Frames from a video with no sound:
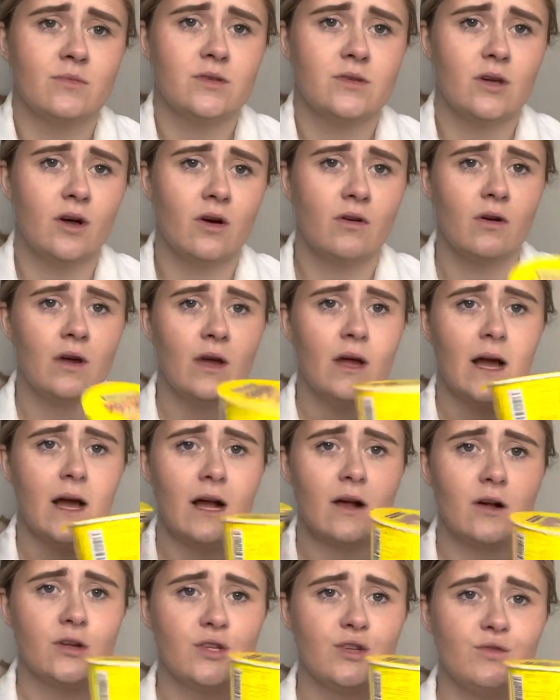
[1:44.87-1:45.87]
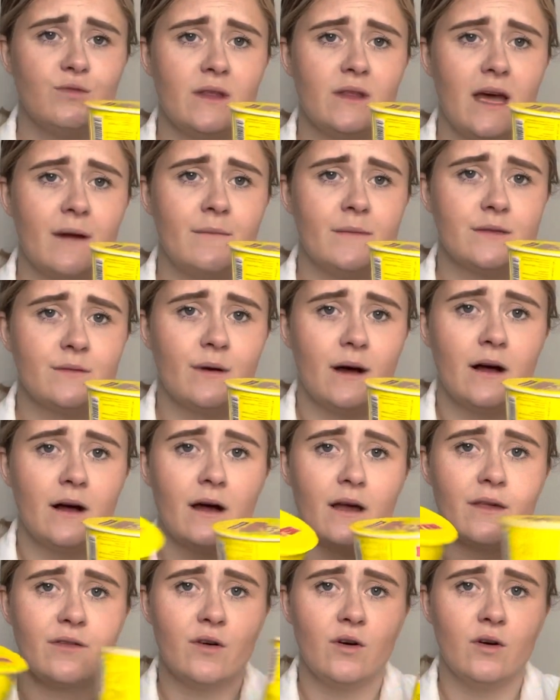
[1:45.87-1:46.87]
So I got two of them as well.
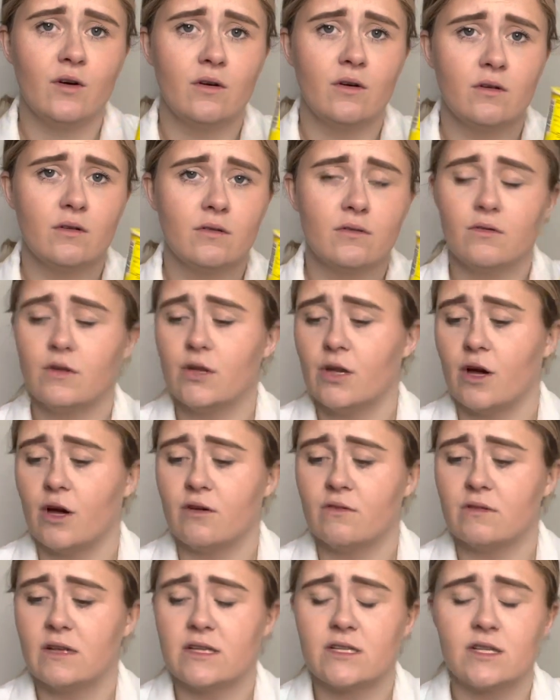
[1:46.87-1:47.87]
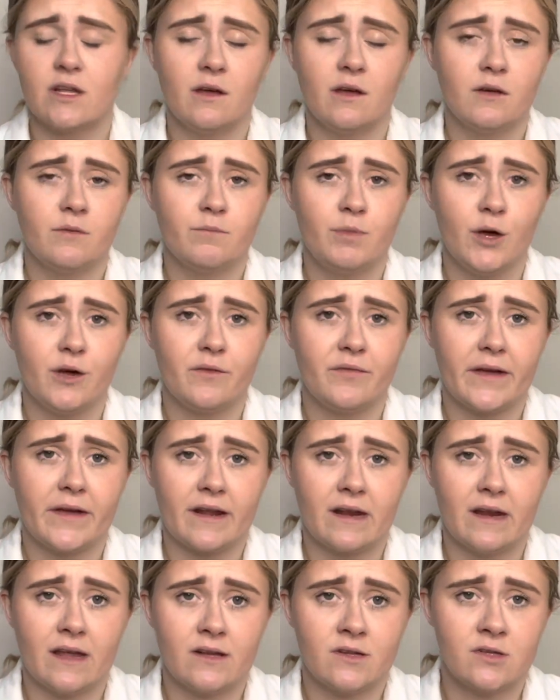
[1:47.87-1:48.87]
I thought, you know, there's a perfect
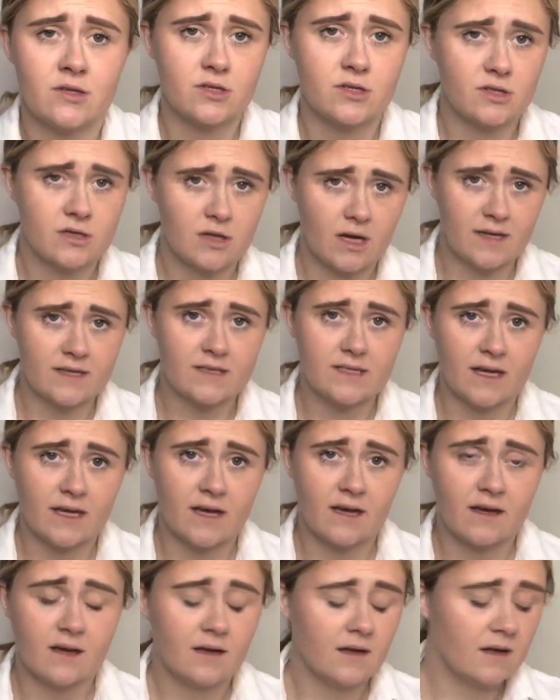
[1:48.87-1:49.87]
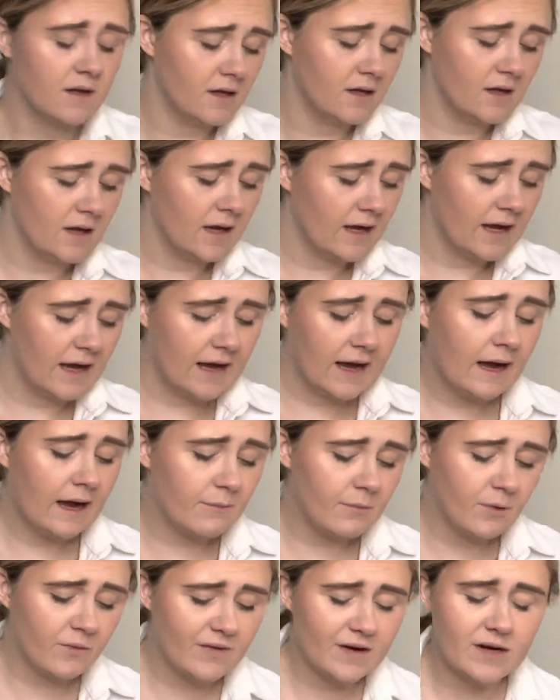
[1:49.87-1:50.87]
lunch idea. I'm
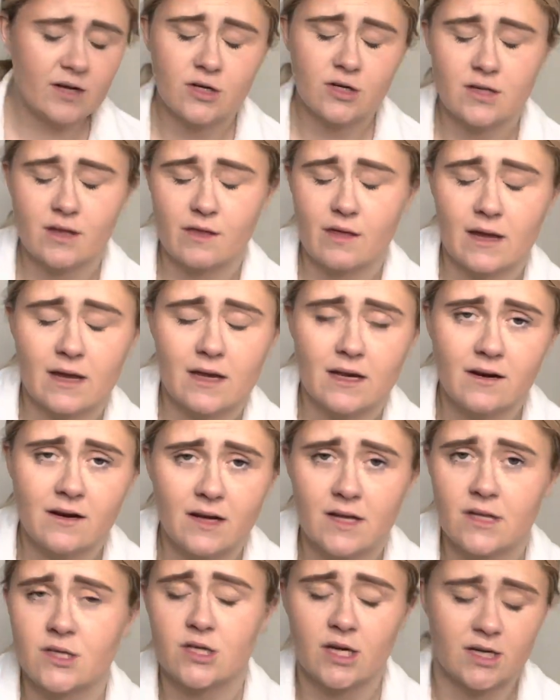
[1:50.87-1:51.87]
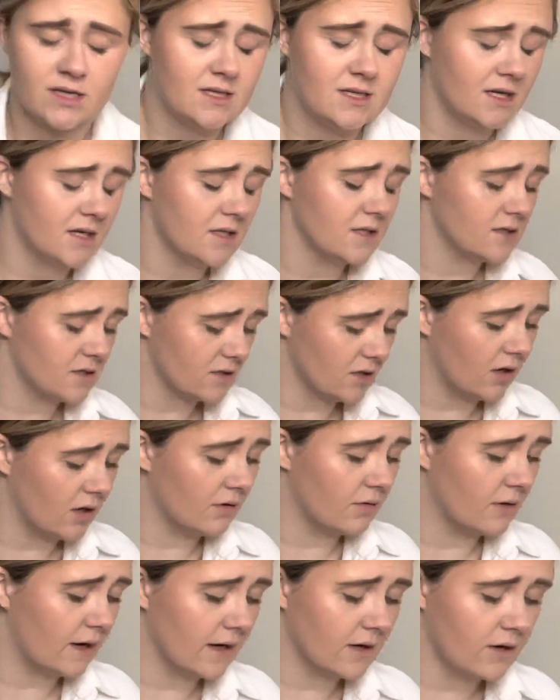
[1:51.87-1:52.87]
not very good at thinking of lunch ideas,
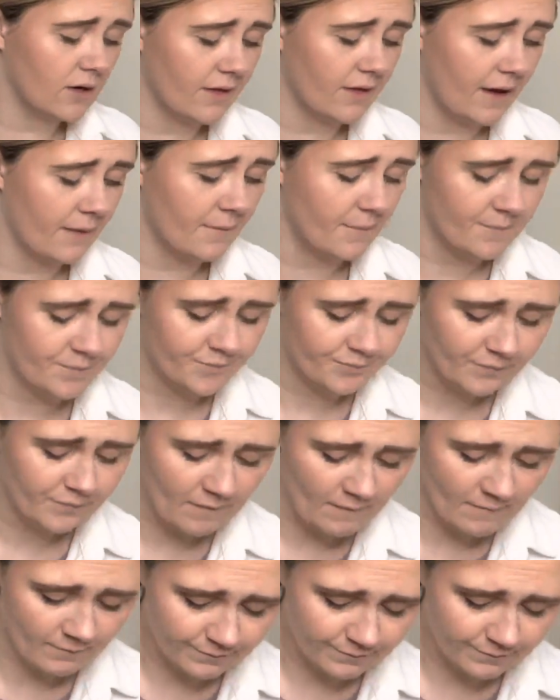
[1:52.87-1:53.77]
so I got them.